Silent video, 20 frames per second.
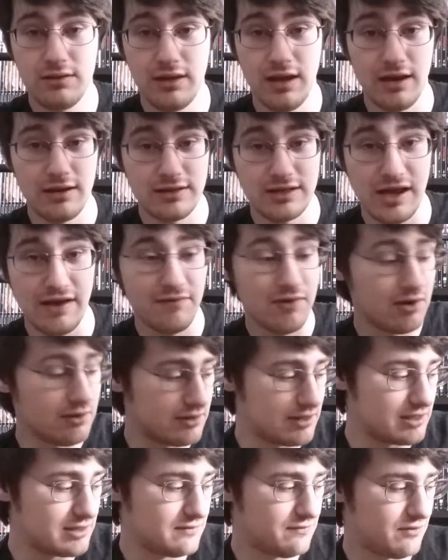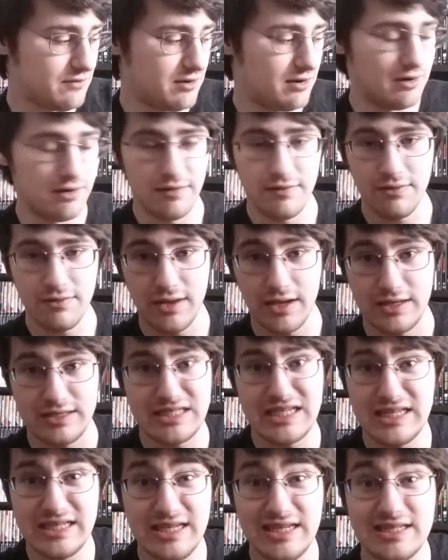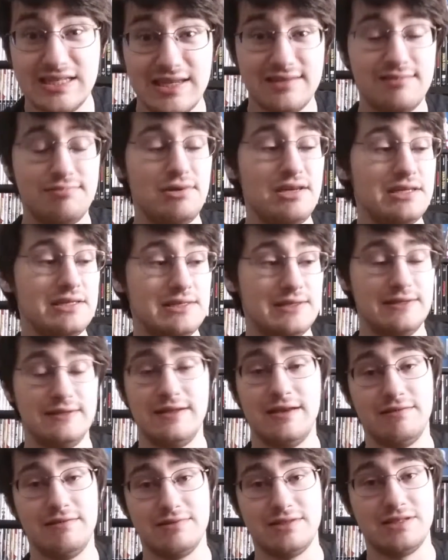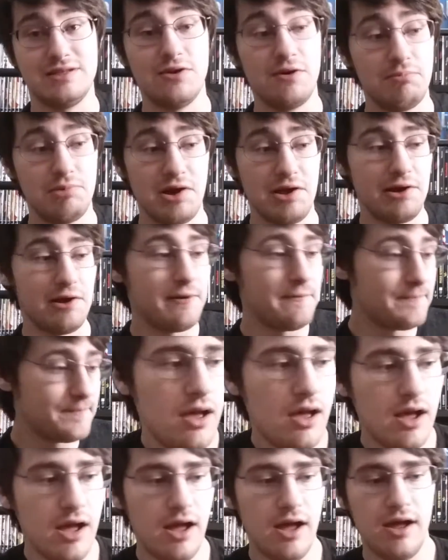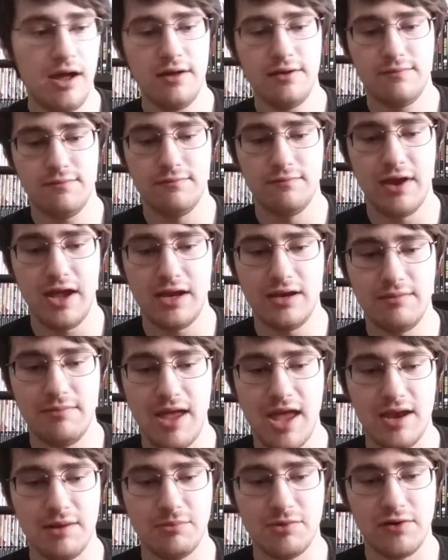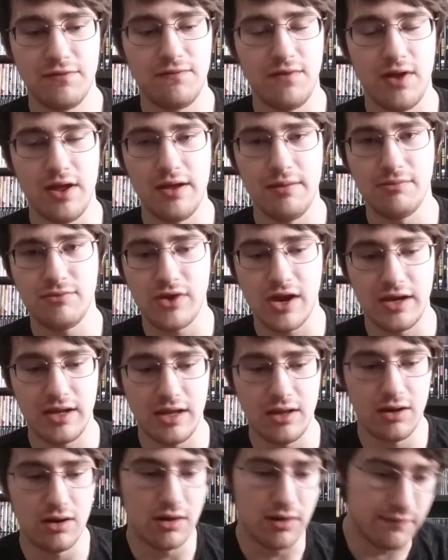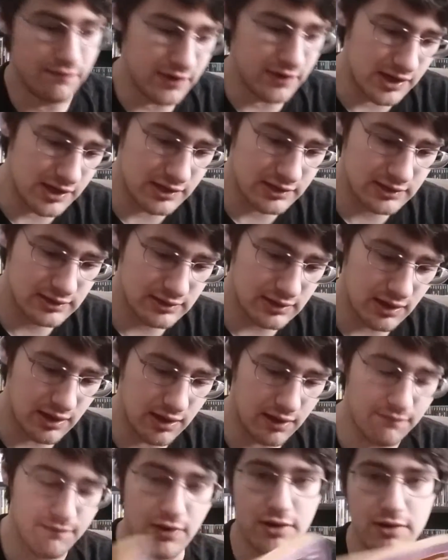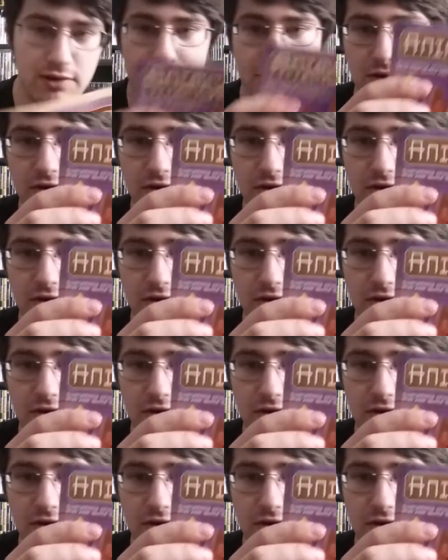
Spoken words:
yeah, to have all these for like 16 cents a piece, that was a no-brainer. Random Animorphs volume, I'm trying to get all of these. Volume